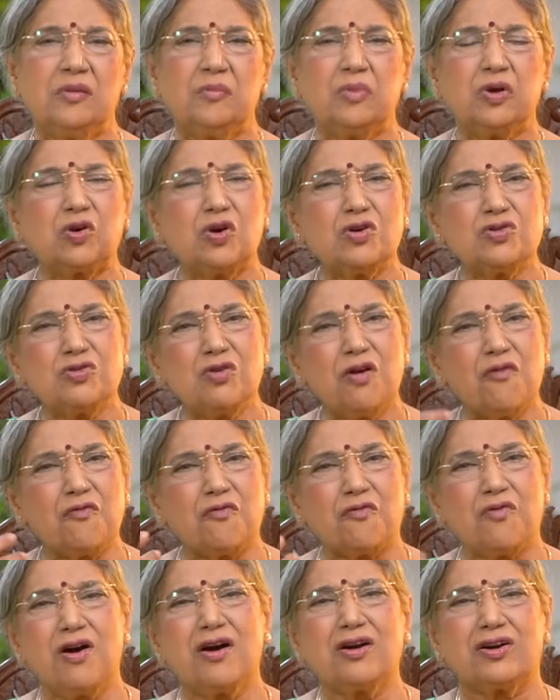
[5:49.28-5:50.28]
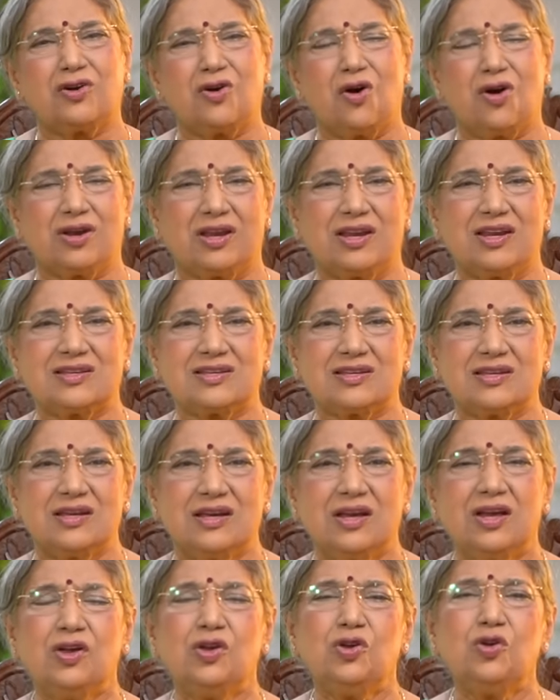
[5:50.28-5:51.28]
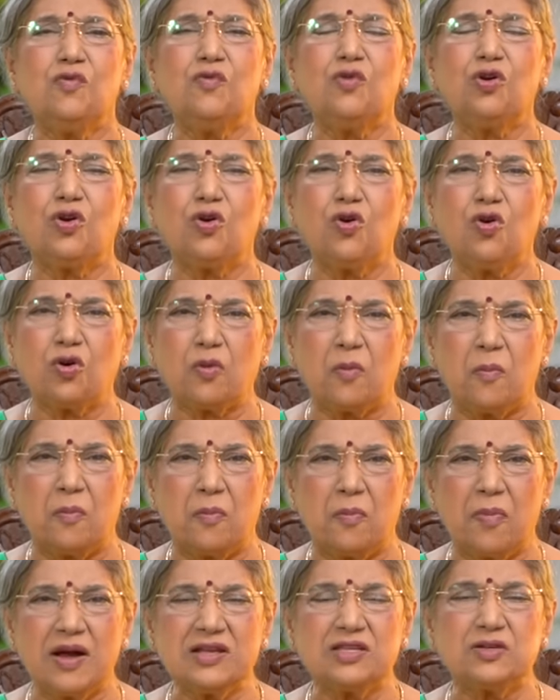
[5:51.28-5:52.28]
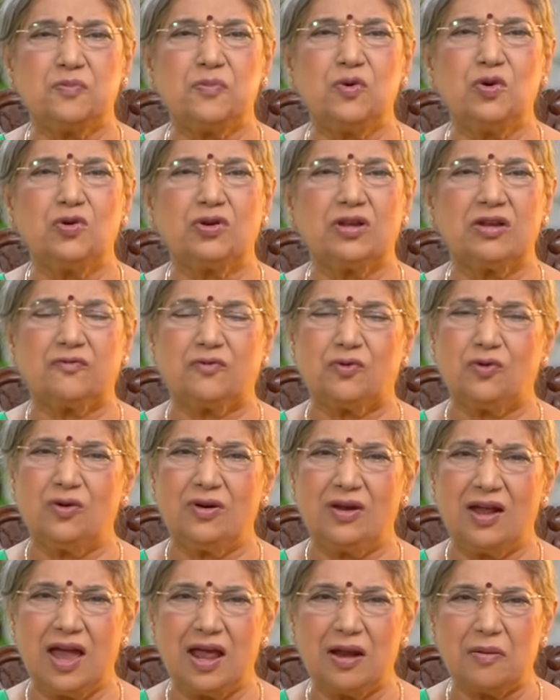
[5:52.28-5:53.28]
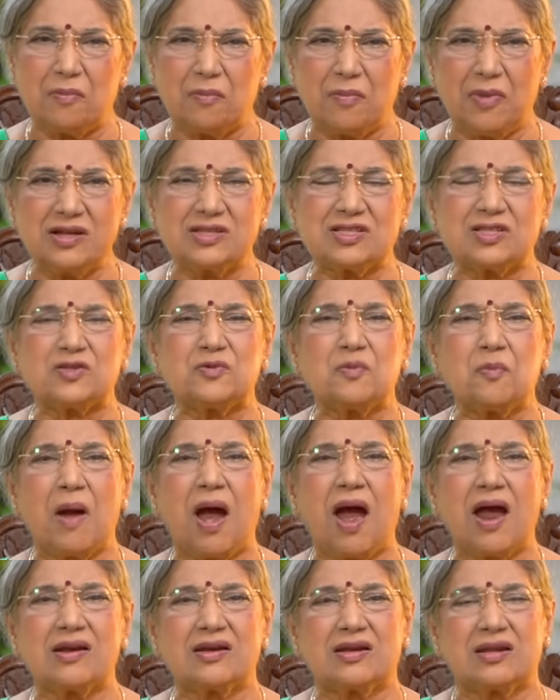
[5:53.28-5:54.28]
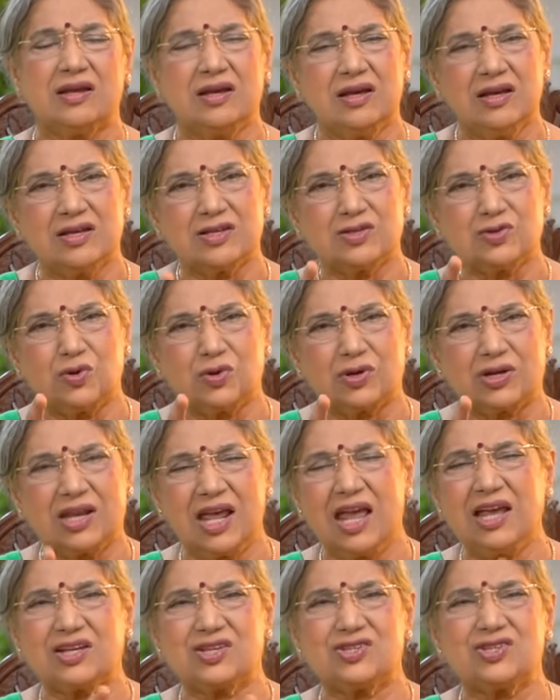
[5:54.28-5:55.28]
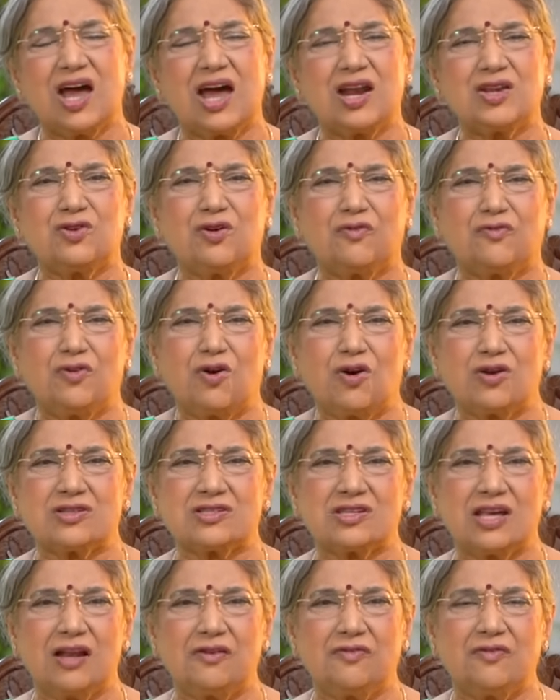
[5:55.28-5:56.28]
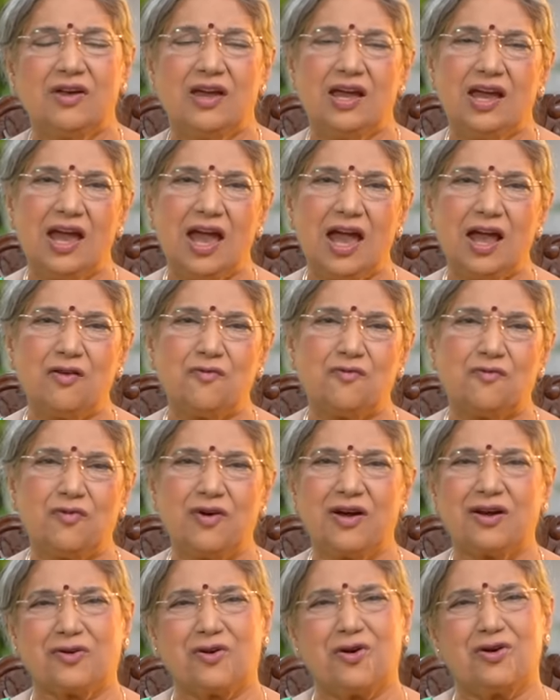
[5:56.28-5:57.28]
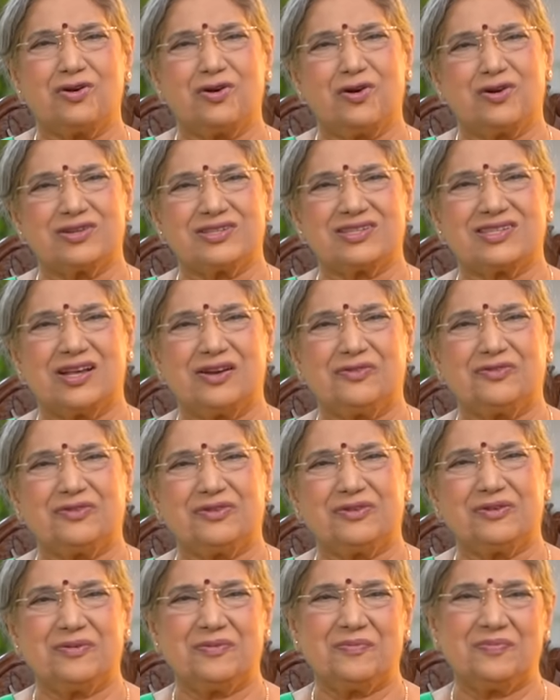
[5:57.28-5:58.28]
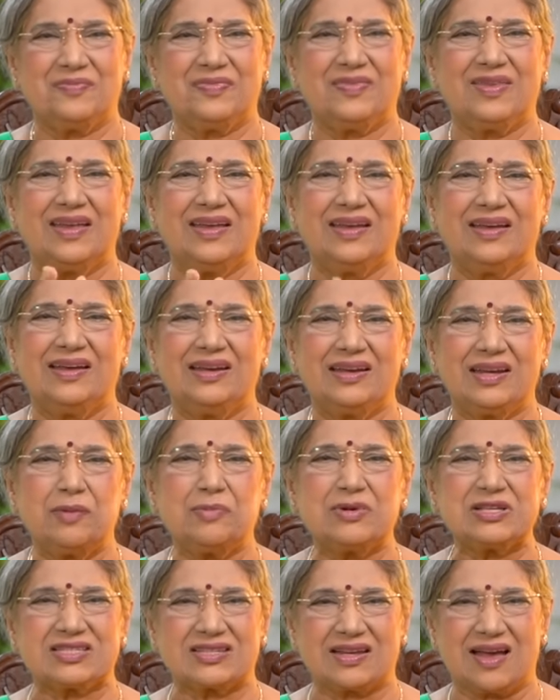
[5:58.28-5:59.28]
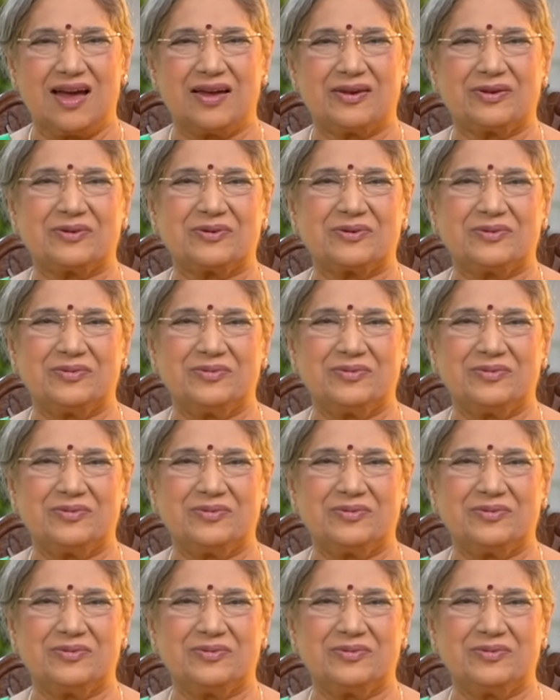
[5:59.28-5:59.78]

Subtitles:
because you have worked on it. You would look much beautiful and much smart. So take charge of yourself and work on yourself. Namaskar.